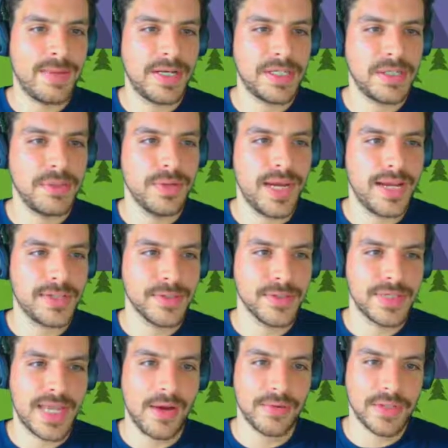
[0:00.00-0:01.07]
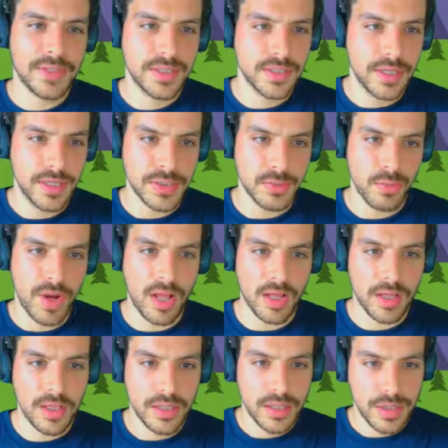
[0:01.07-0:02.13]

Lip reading: minus 2 cancels out as well.